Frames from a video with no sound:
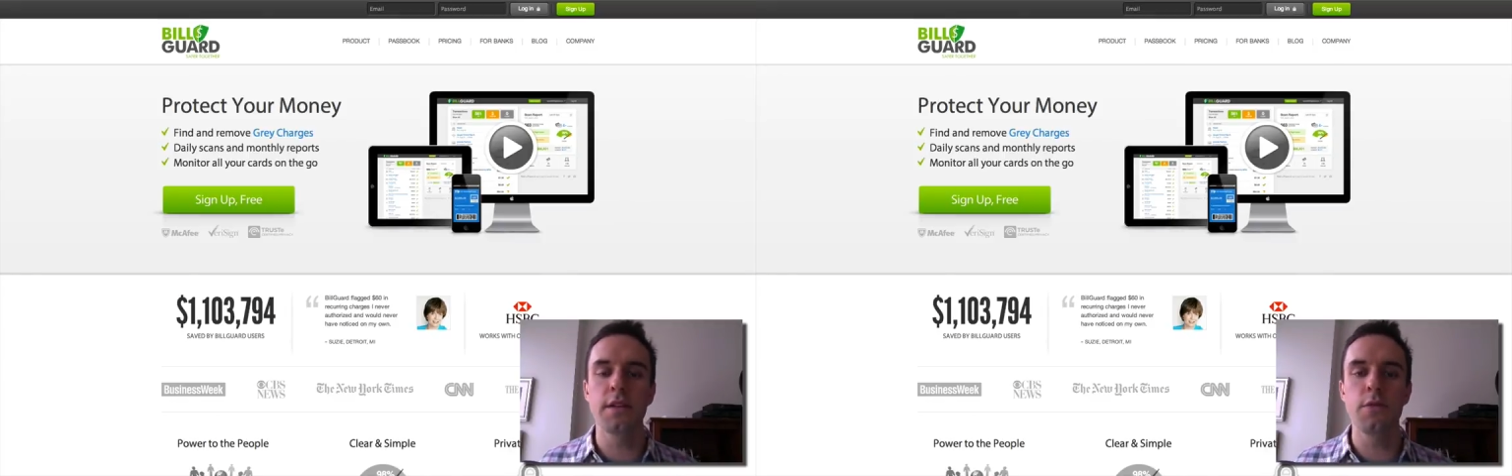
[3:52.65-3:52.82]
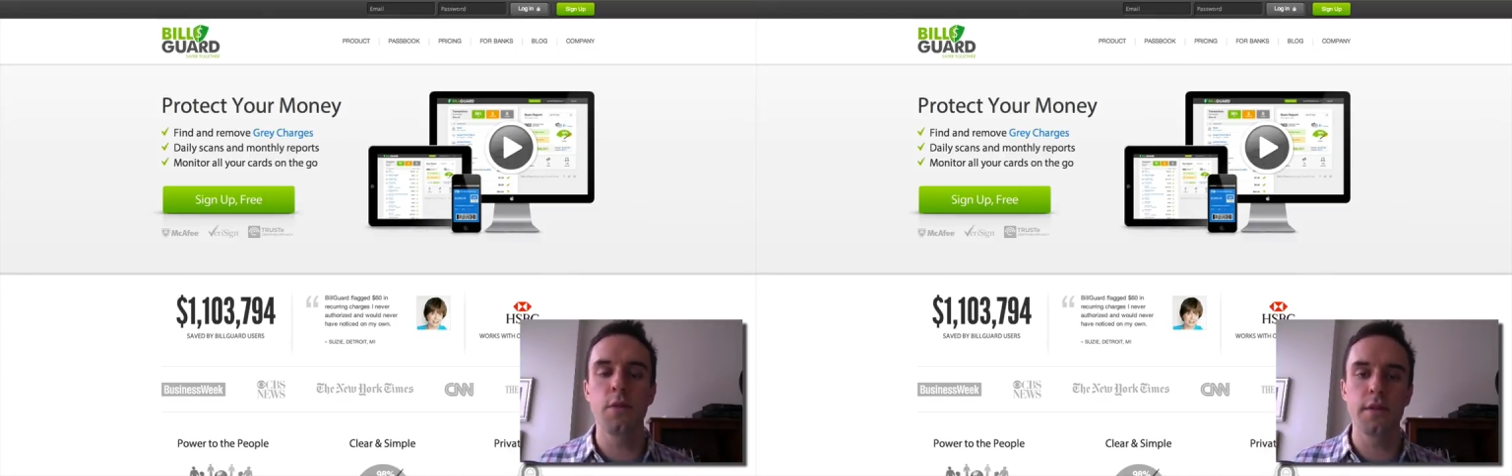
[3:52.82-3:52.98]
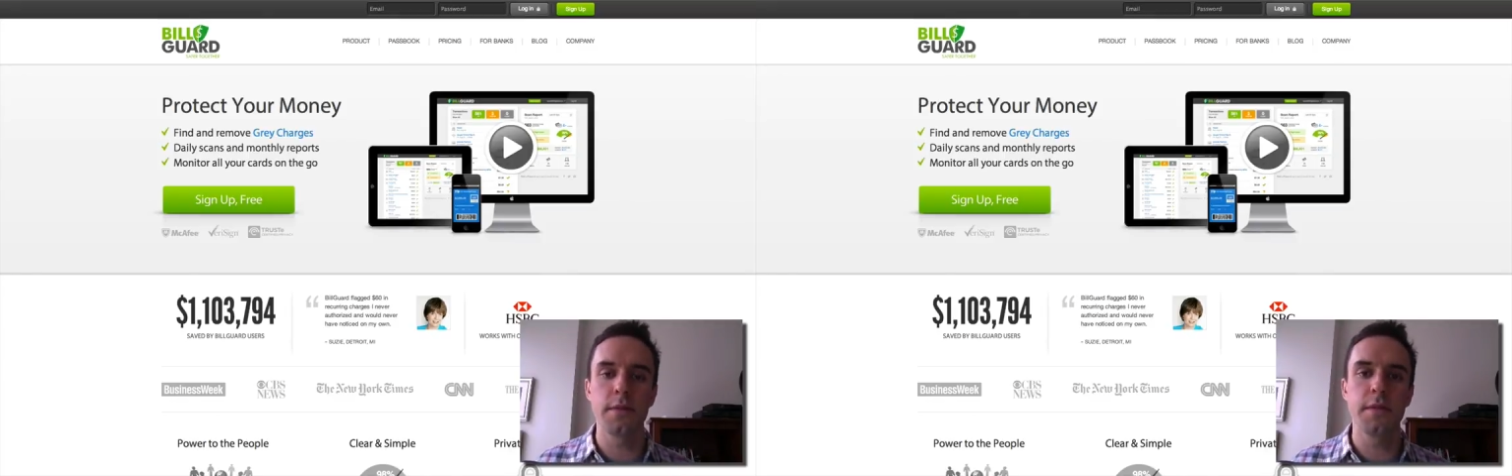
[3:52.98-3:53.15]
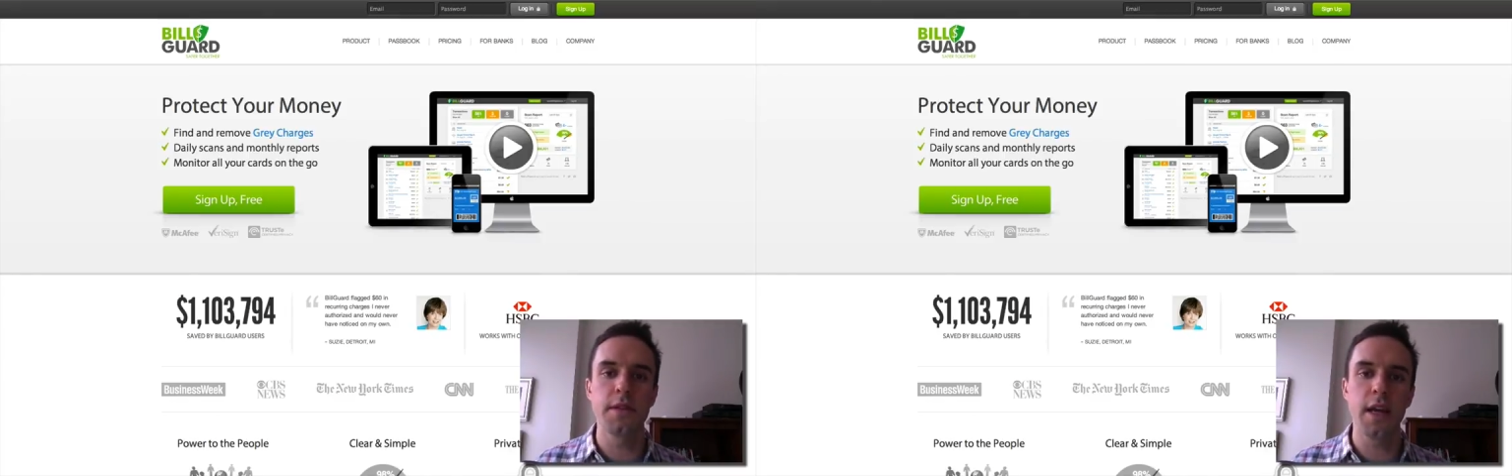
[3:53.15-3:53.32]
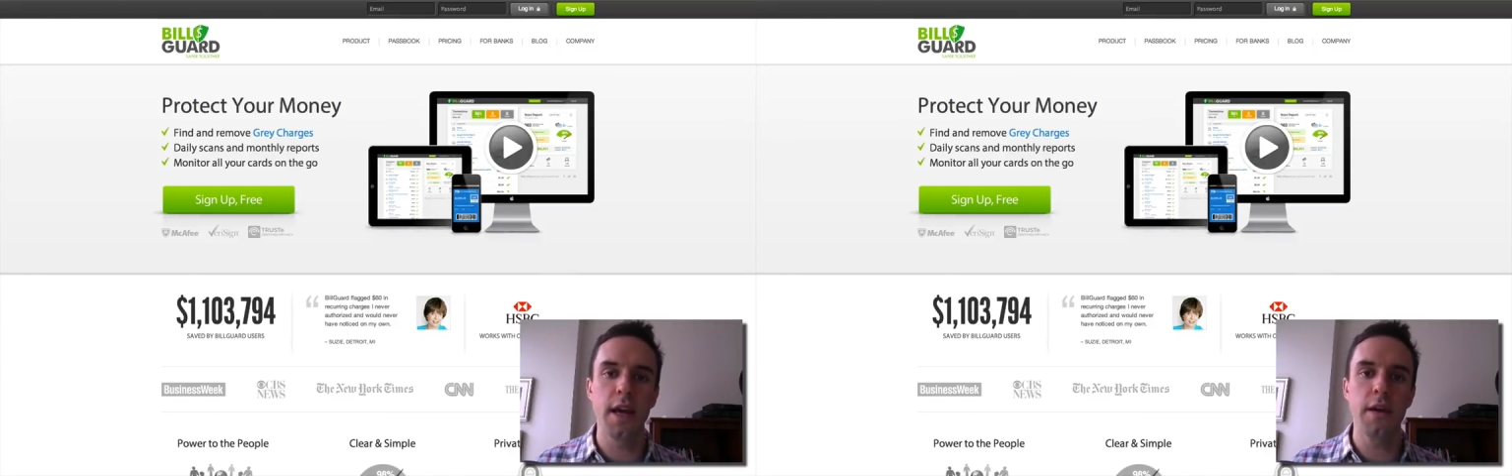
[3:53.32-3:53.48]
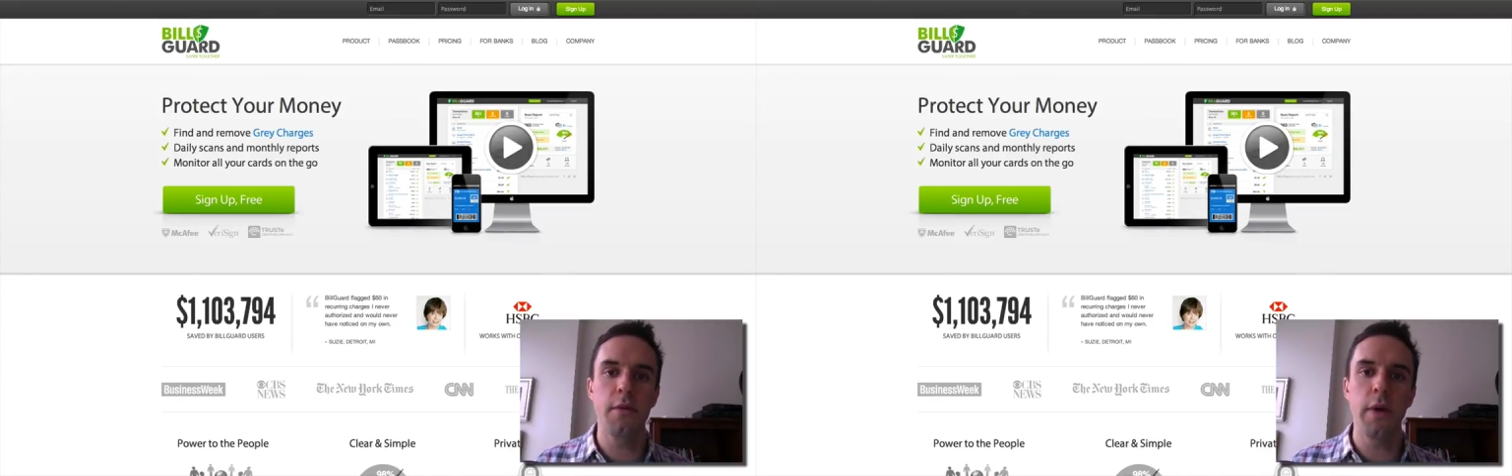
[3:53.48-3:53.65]
you want them to
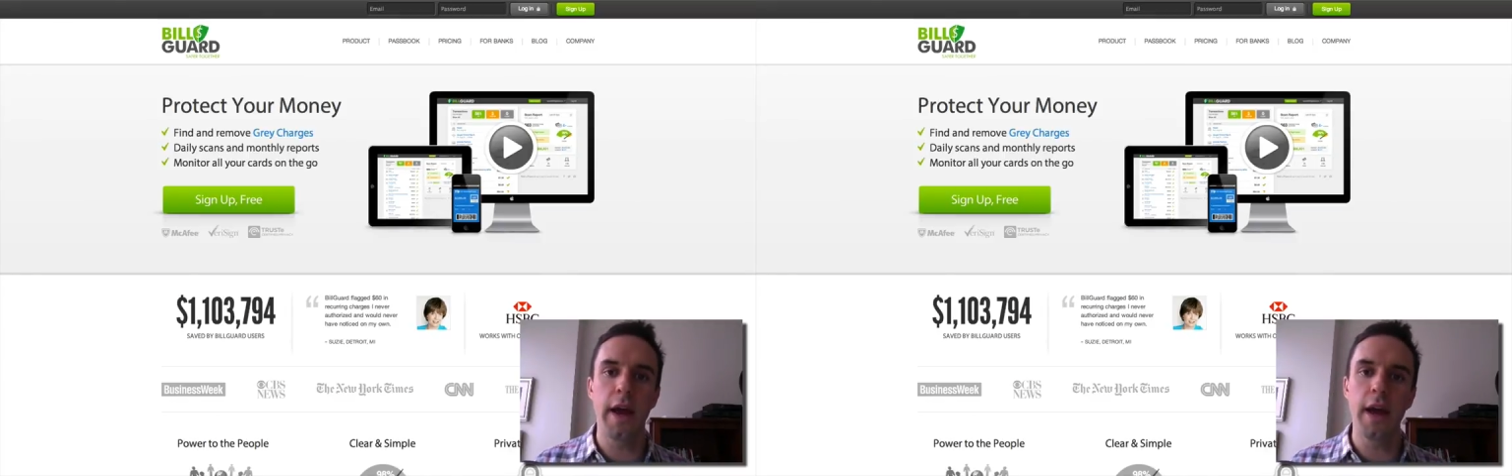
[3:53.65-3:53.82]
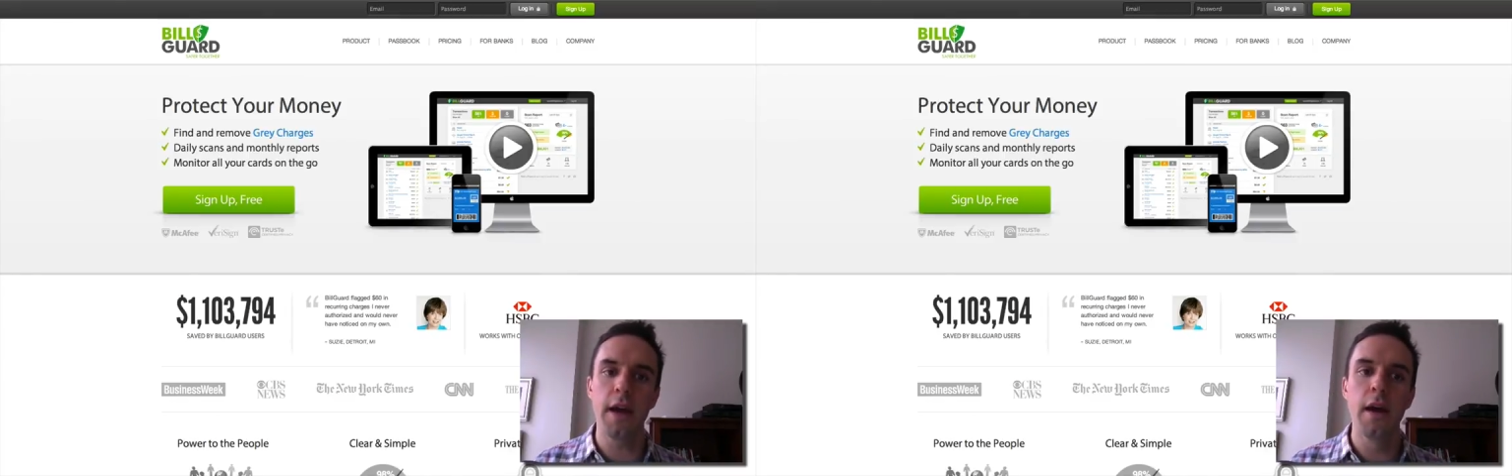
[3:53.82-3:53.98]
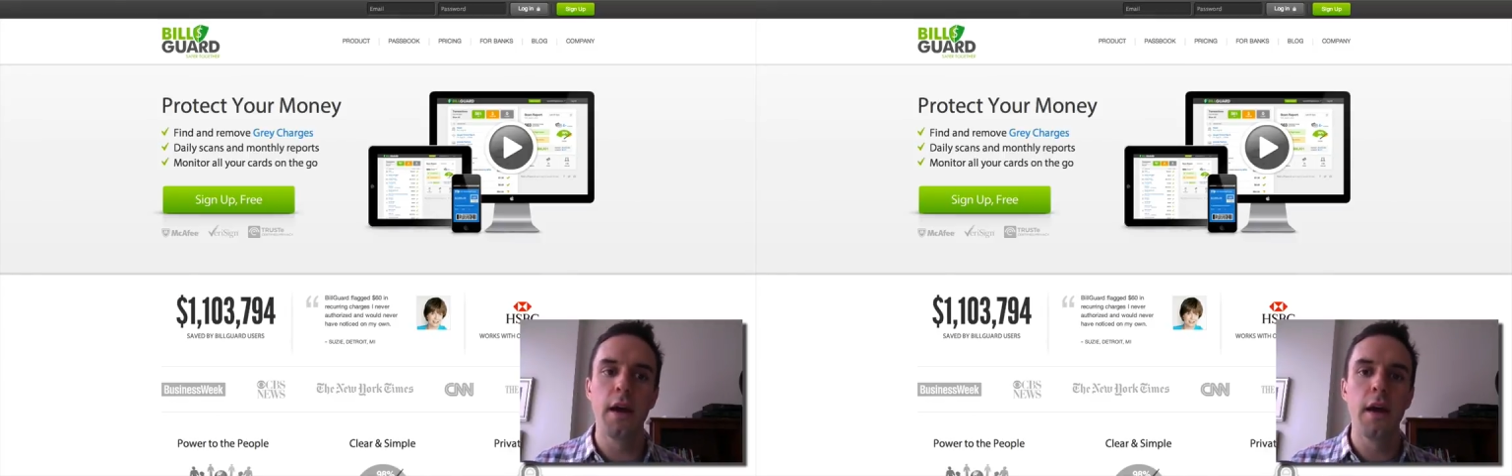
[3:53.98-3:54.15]
take away